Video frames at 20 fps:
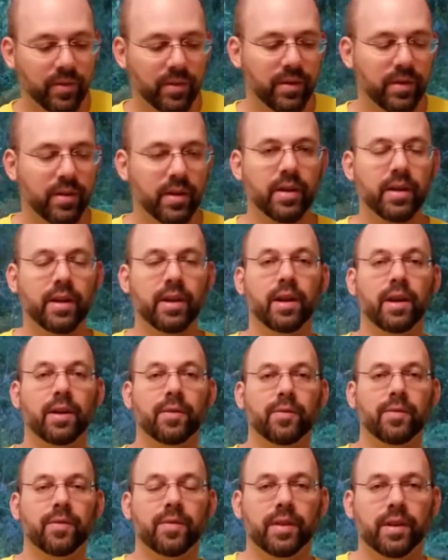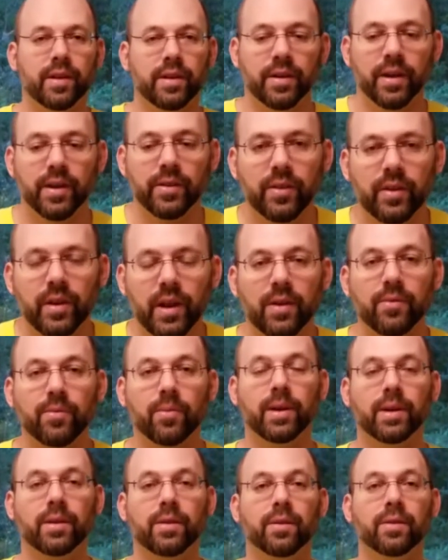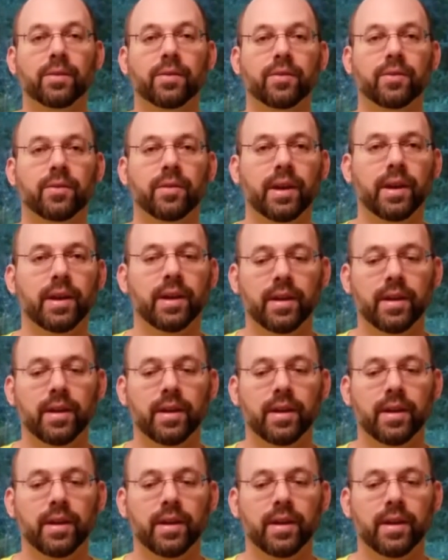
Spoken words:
young enough that it doesn't have wrinkles,